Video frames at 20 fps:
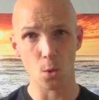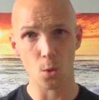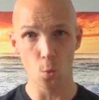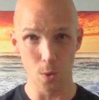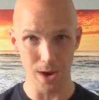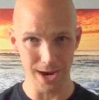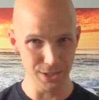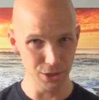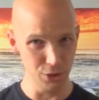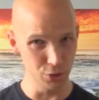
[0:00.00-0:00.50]

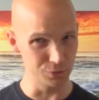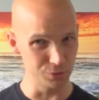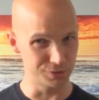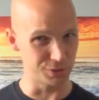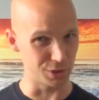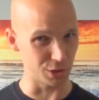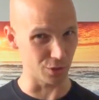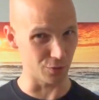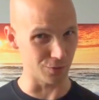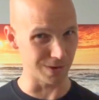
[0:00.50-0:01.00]
when you
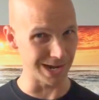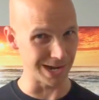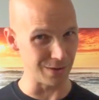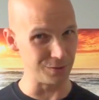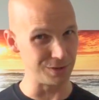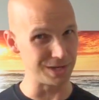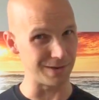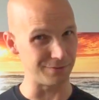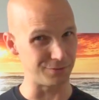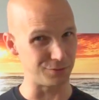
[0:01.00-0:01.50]
stick
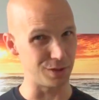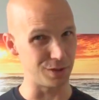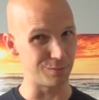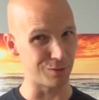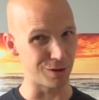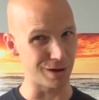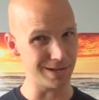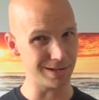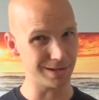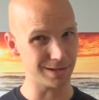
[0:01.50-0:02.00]
around after the
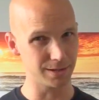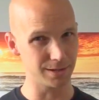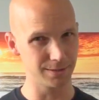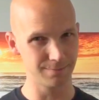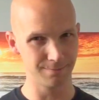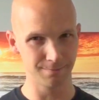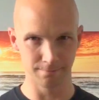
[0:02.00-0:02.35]
break,